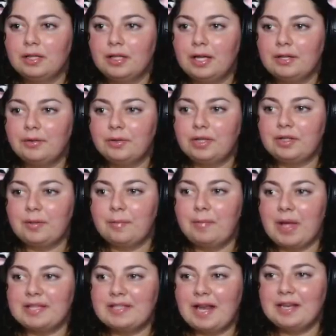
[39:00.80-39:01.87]
I know not the
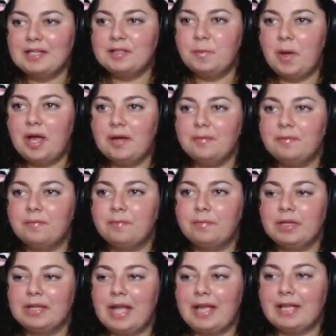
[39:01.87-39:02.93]
best hiding spot,
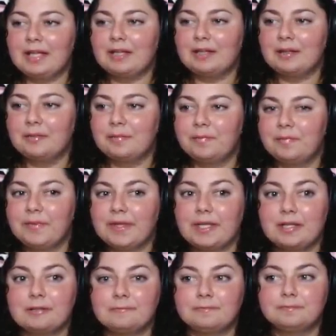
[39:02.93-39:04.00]
but like,
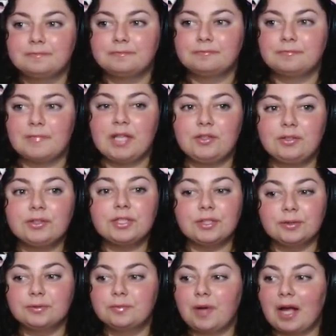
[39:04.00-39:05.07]
it'll
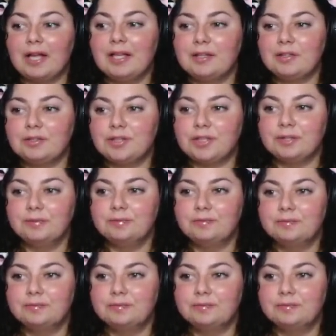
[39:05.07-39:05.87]
do, right? It'll do.